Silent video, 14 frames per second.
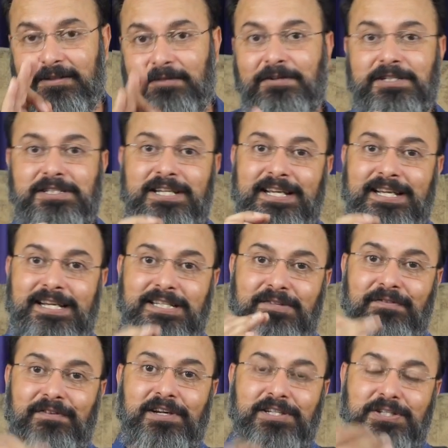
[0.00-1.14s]
the first Dhyaya is
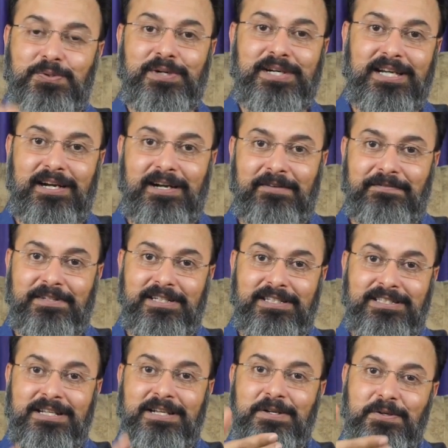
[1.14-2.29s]
first 2.5 years,